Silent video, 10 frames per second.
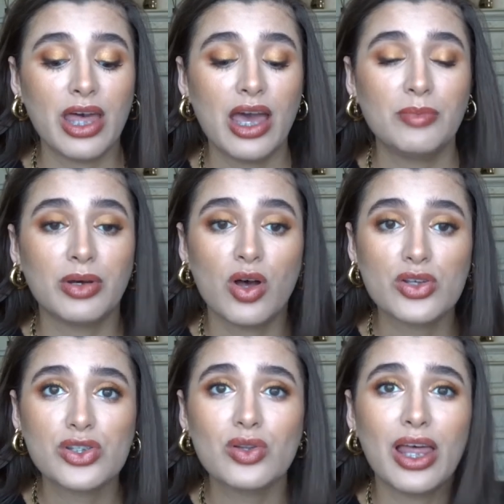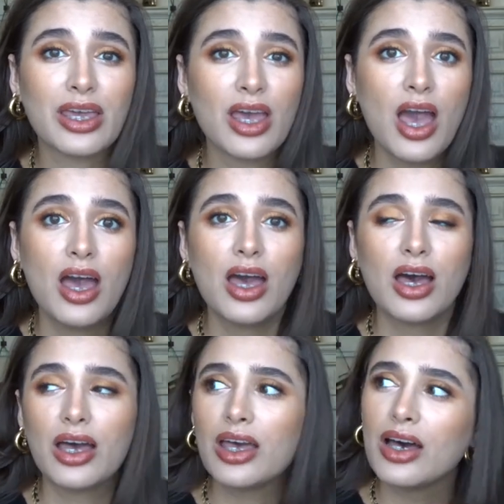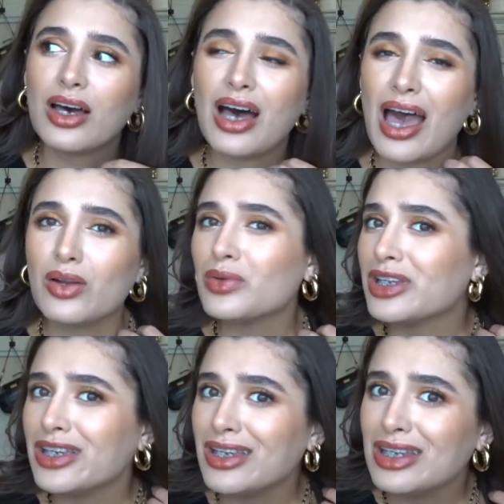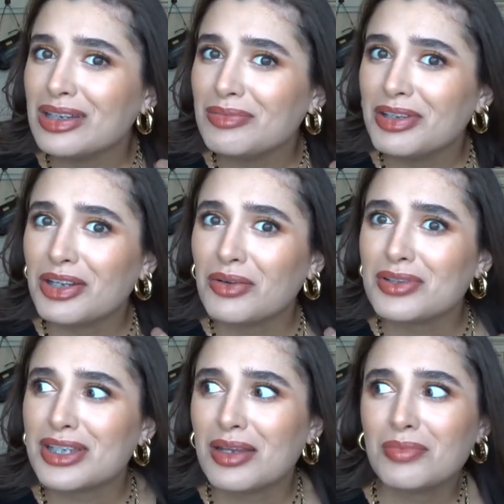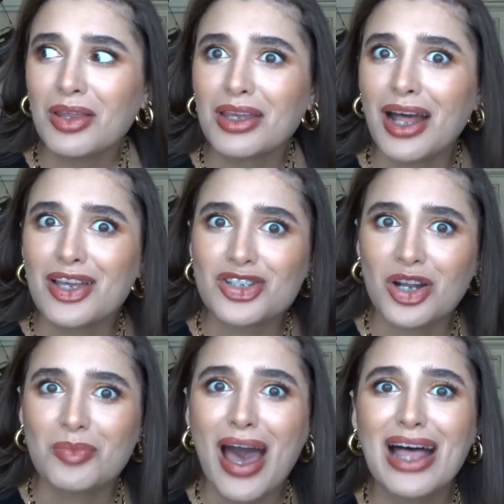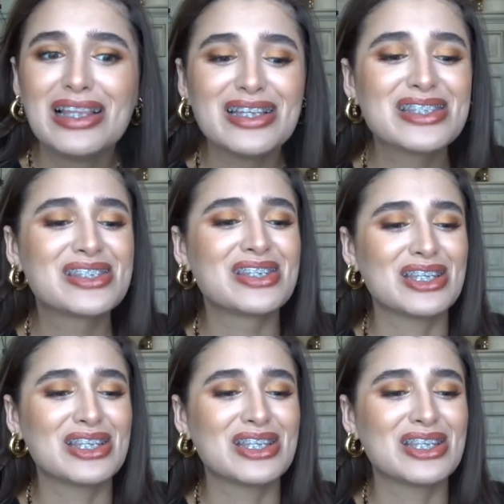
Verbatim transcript: that, but also like I don't need, you know, 10 million eyeshadow palettes.